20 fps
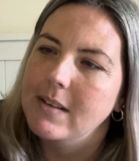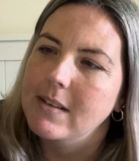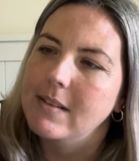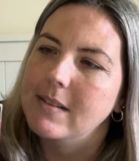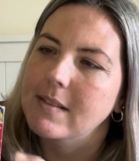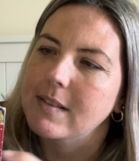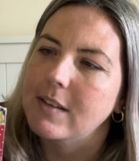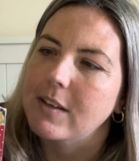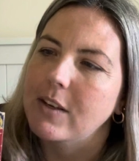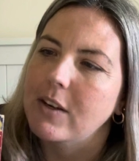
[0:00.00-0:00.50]

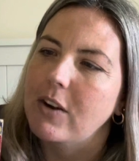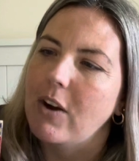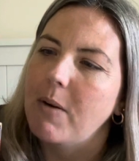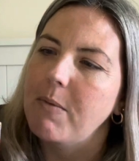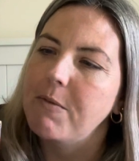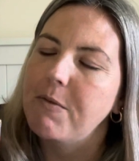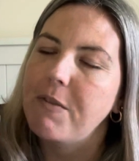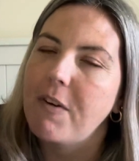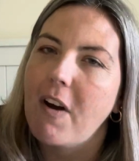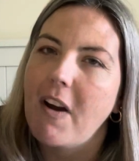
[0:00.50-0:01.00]
So
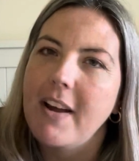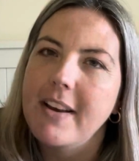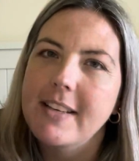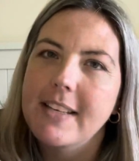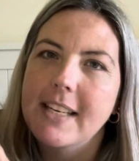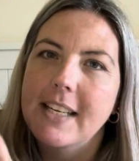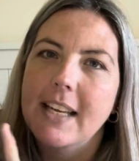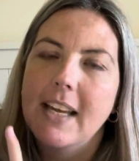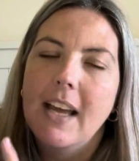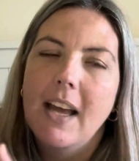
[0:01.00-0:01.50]
I'm
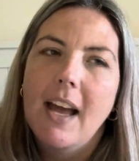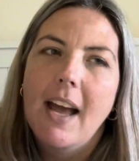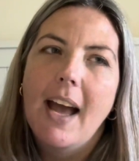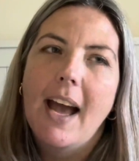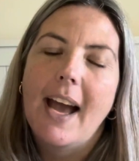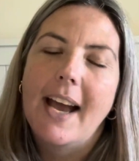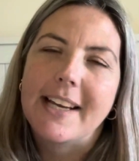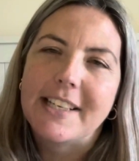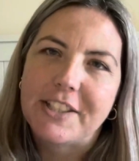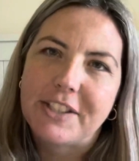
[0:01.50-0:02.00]
finding,
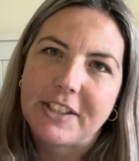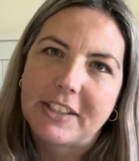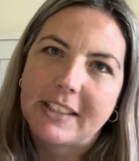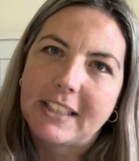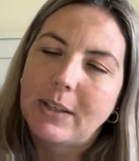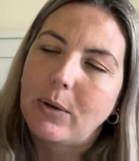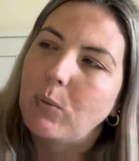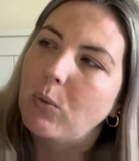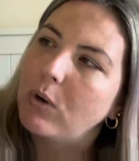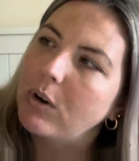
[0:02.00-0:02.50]

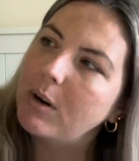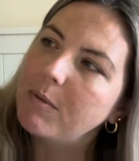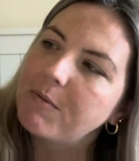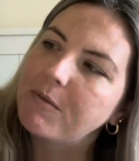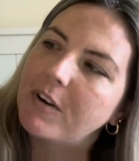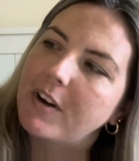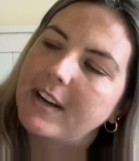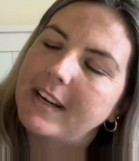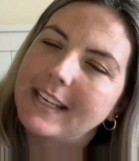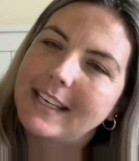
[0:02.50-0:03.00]
actually, what I'm
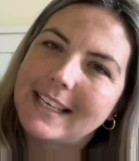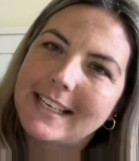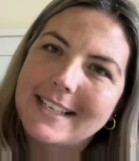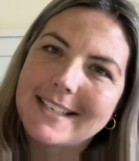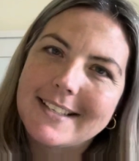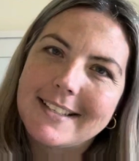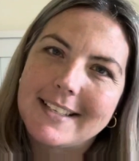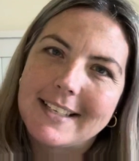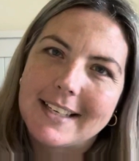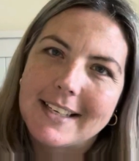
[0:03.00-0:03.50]
finding
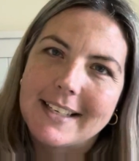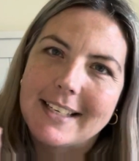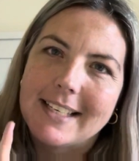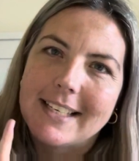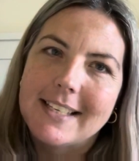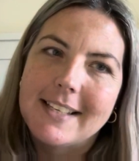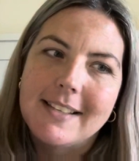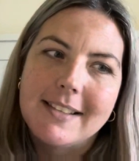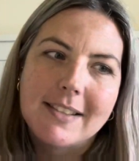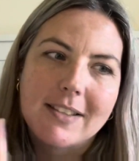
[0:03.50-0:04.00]
easier
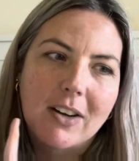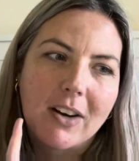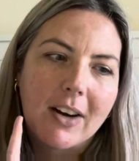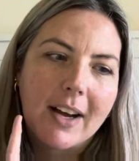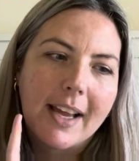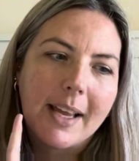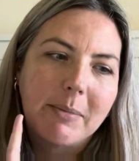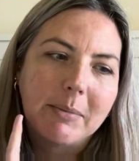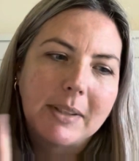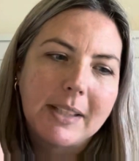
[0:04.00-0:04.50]
is
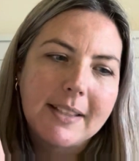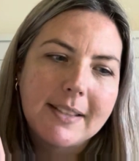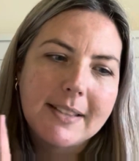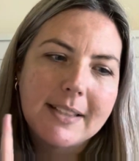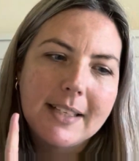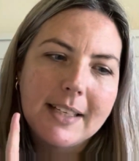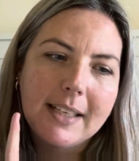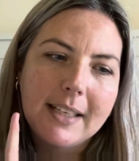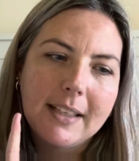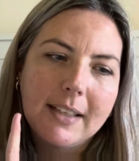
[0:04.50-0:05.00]
I am
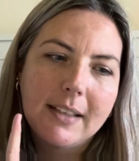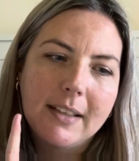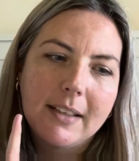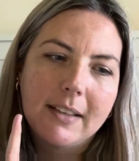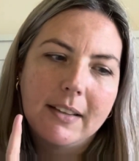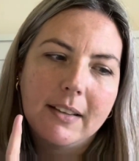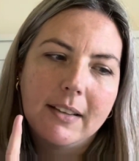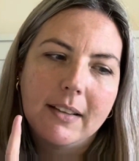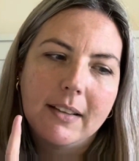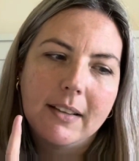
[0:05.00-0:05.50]
listening
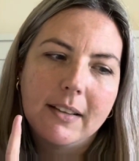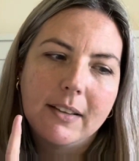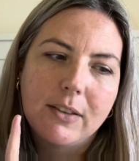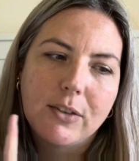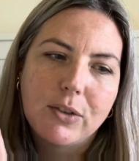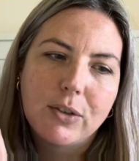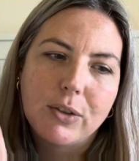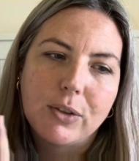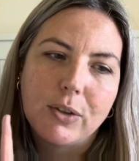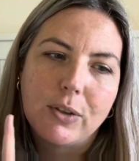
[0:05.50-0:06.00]

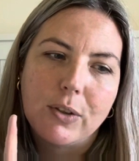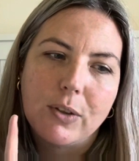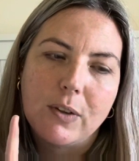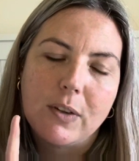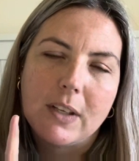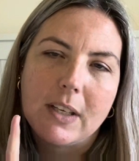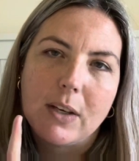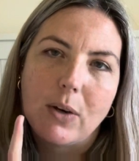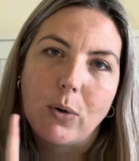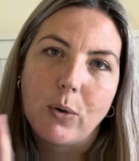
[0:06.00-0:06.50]
to
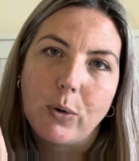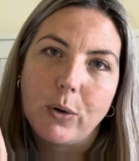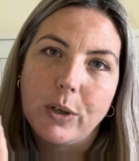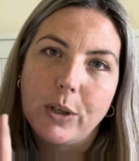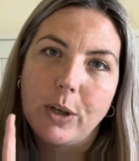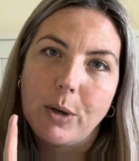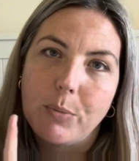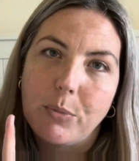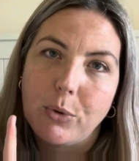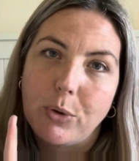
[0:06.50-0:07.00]
the
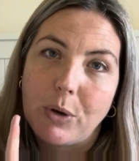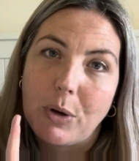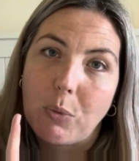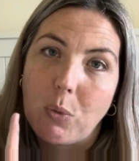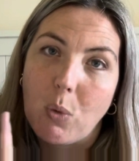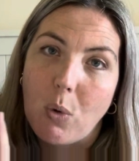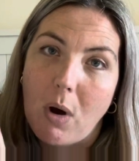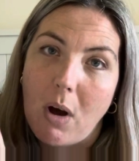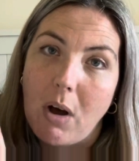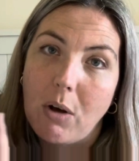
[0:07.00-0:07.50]
audiobook
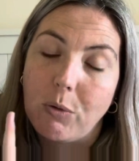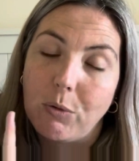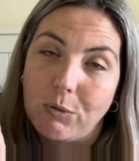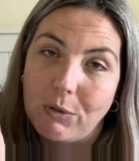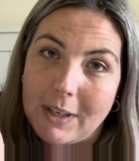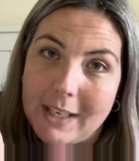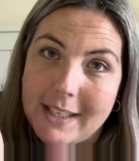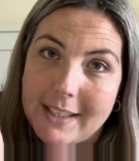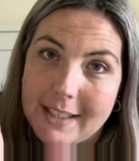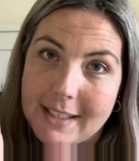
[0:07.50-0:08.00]
while
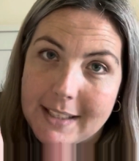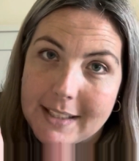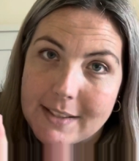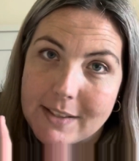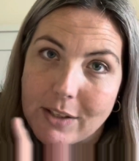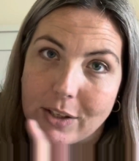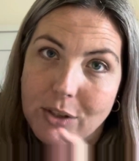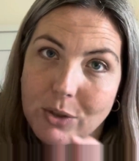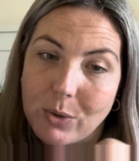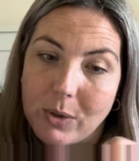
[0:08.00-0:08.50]
reading.
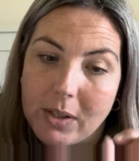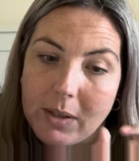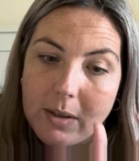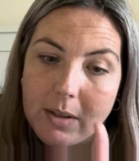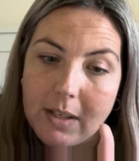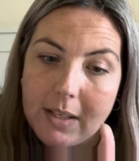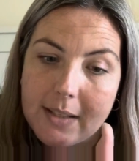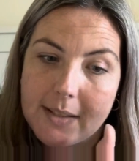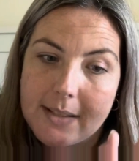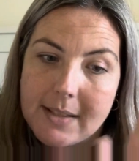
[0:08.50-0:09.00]
So doing
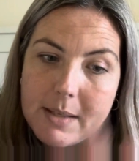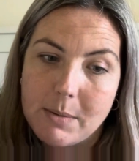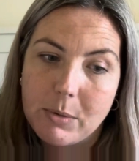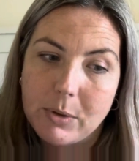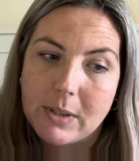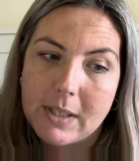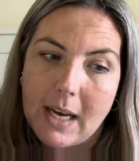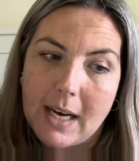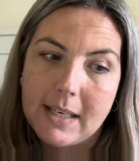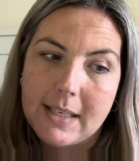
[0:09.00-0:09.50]
it
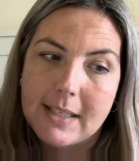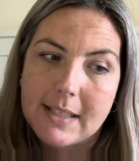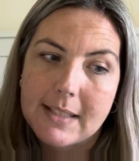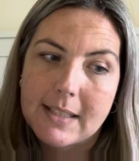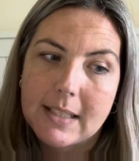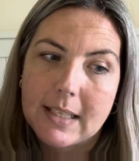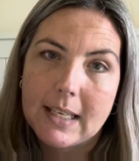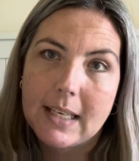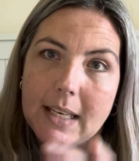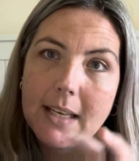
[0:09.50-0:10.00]

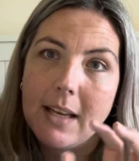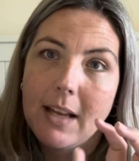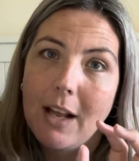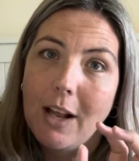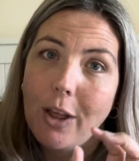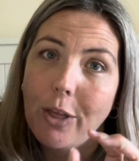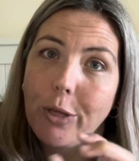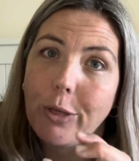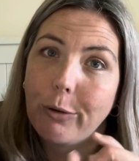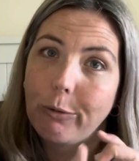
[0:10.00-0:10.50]
simultaneously
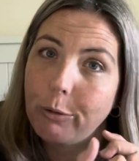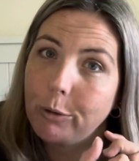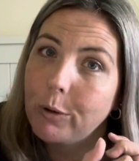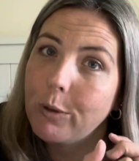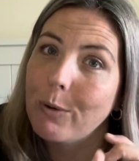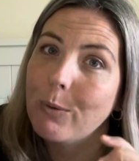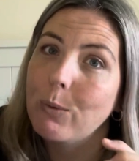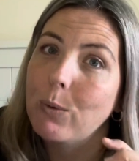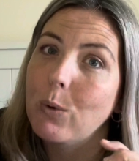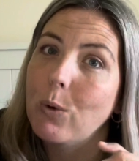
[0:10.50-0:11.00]
through
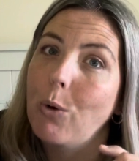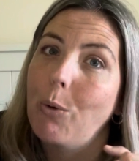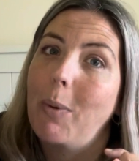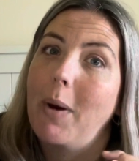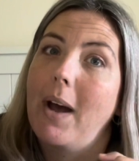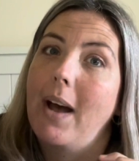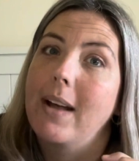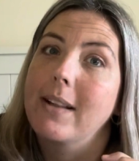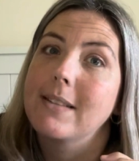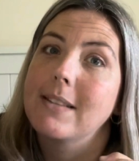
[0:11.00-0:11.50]
the war
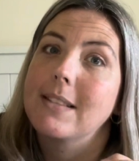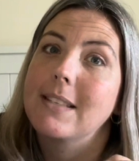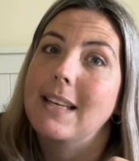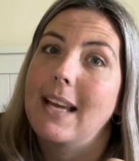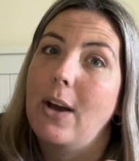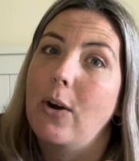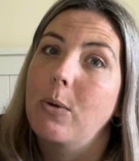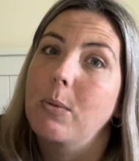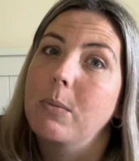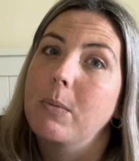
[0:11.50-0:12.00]
parts to
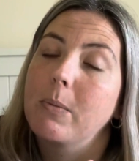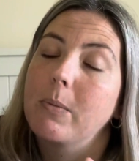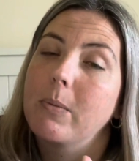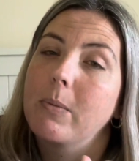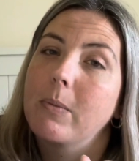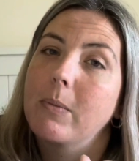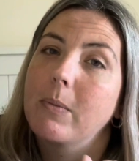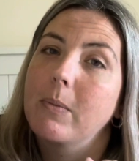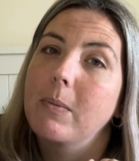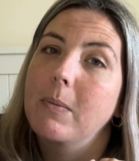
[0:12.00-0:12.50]
help
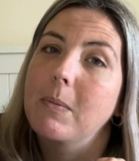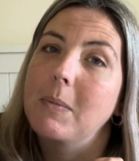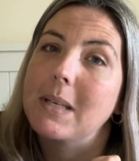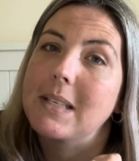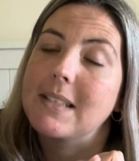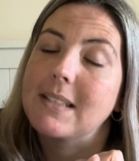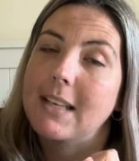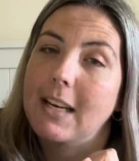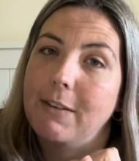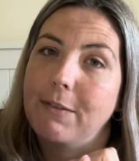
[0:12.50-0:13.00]
me
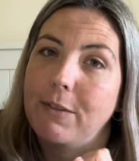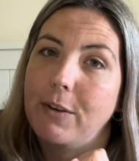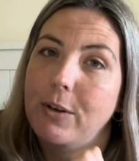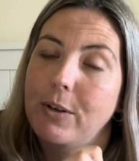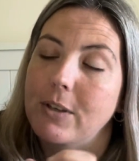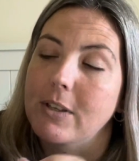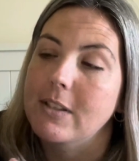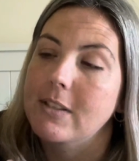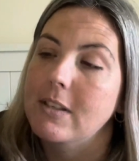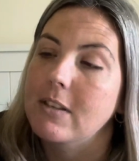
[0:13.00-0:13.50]
stay
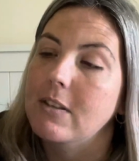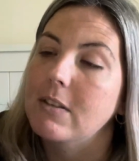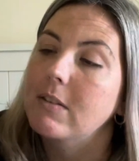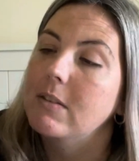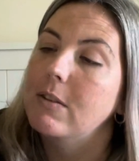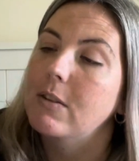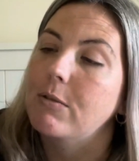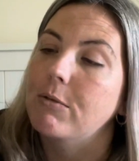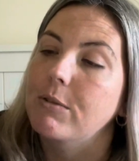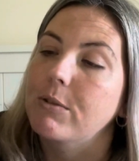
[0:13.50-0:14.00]
focused
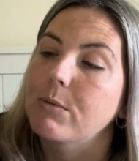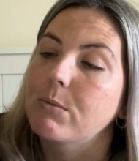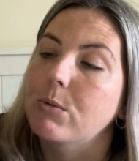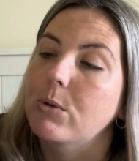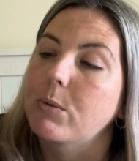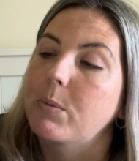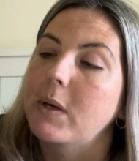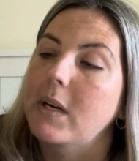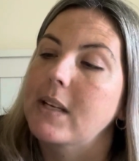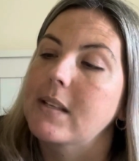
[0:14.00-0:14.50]
through the
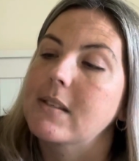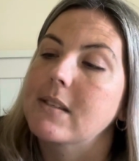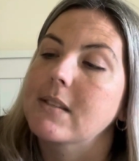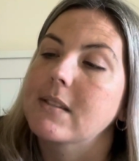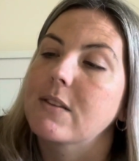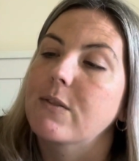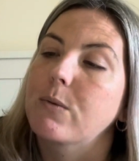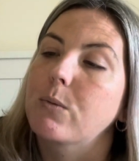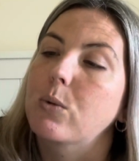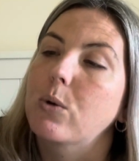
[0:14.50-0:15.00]
war parts, because
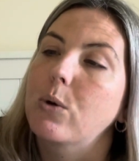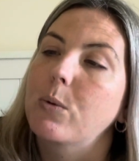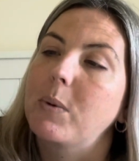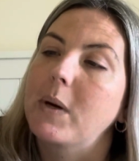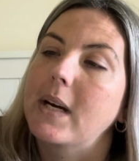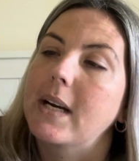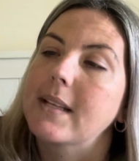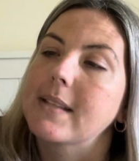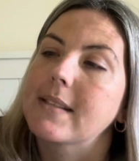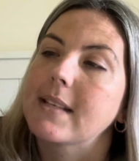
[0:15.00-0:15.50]
the war
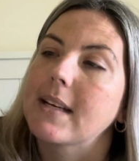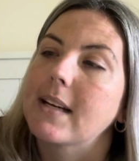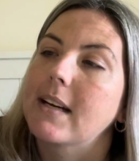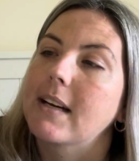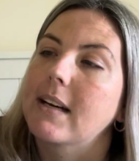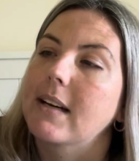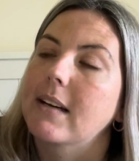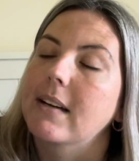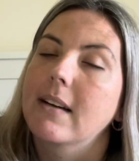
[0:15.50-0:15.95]
parts are